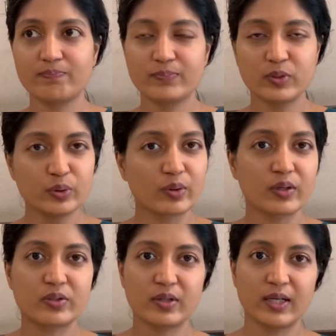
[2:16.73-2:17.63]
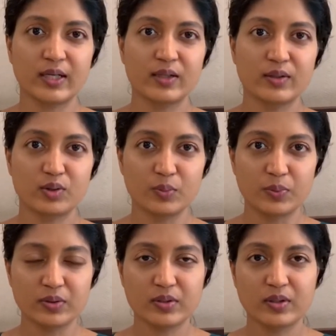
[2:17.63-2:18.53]
Do not try to
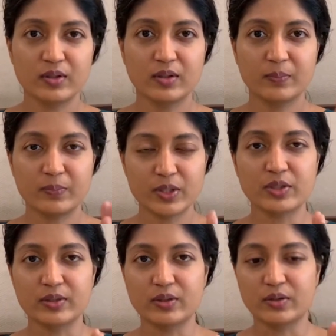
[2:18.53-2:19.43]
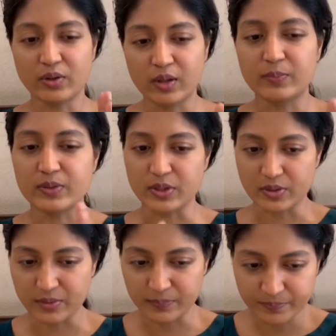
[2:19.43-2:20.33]
put pressure in the wrong position.
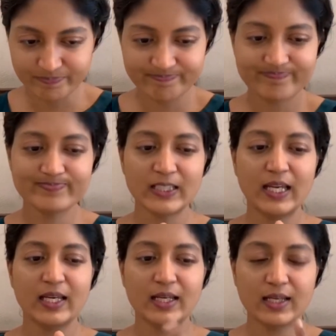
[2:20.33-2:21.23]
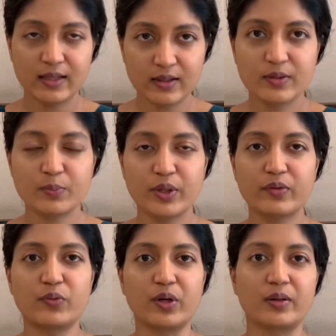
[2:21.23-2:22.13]
Point
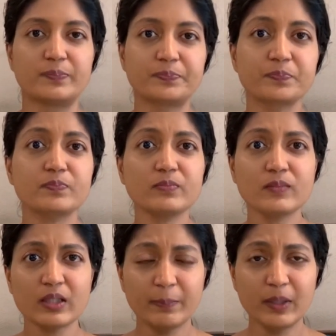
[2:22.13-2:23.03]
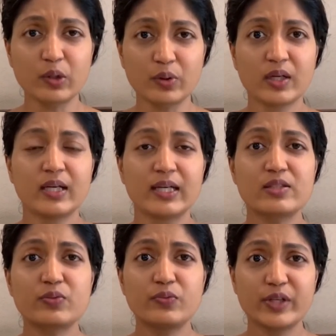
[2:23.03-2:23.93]
4, pillow. It's
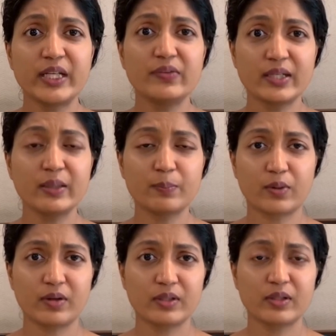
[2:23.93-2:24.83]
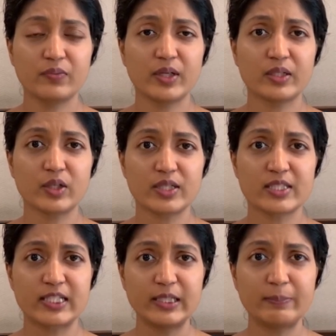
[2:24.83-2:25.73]
very, very important that when you are
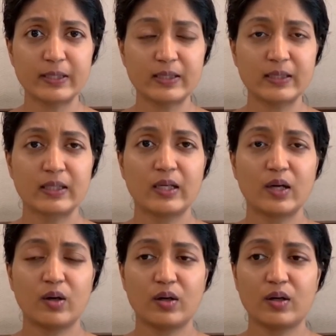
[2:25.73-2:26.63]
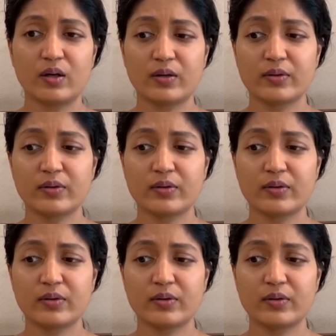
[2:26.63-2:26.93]
sleeping or